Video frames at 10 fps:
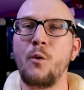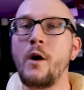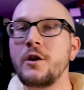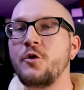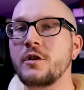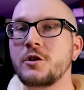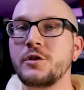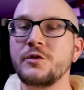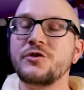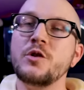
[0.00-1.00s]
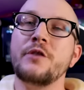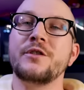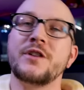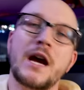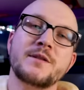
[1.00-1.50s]
I wanted to include two
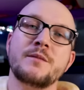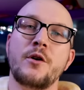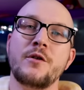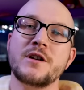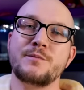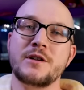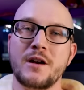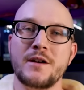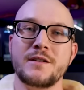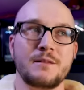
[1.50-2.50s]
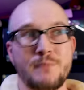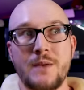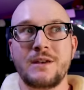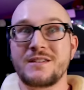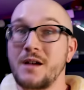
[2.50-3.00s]
different types of boas because
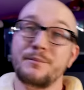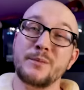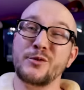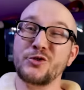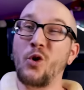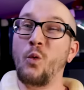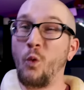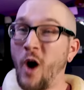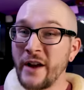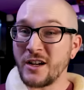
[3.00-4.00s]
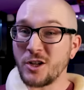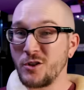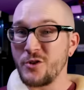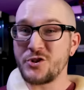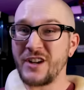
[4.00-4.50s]
maybe some people don't want an
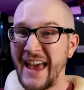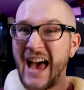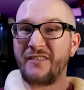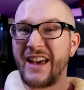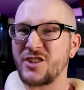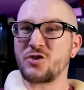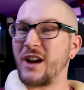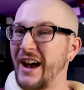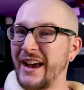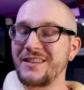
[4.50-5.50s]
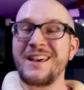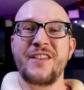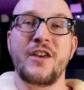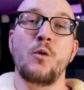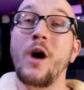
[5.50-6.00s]
enclosure to have extra height.
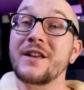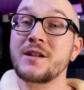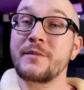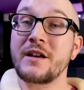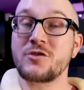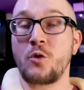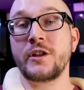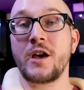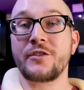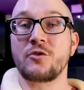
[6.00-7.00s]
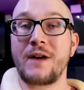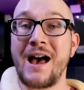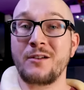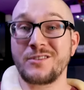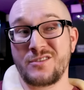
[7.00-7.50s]
They want something that's only on the
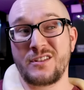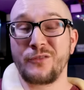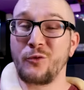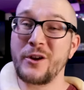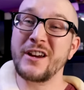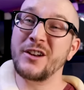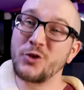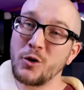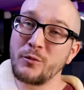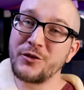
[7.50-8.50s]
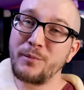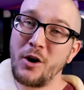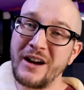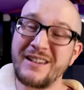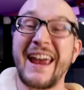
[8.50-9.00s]
ground, so therefore you get a Dumeril's
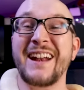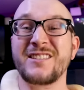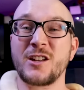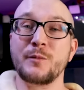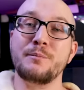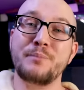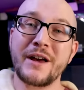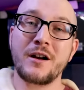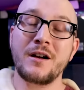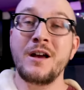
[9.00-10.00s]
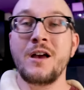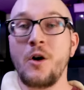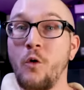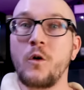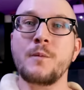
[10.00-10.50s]
boa and it's a little bit bigger,
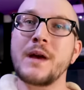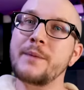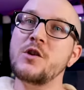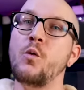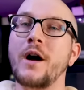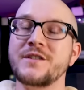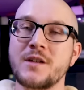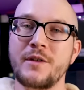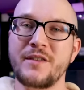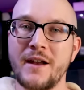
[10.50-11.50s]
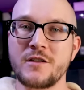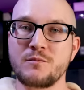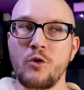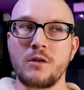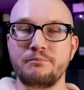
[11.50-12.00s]
or maybe you want something that is
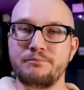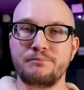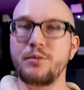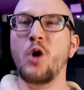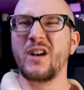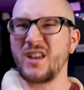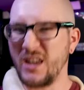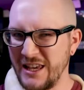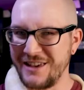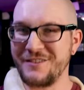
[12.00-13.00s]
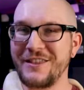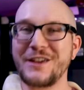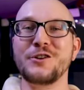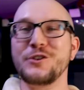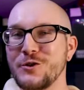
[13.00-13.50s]
more boa e that
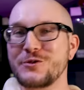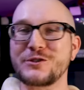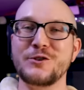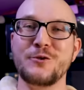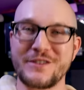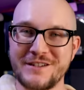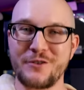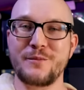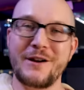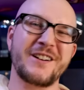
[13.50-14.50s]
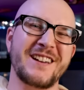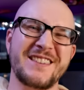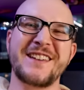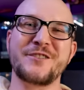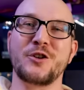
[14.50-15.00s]
you're used to with South
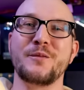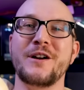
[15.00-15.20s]
American, Central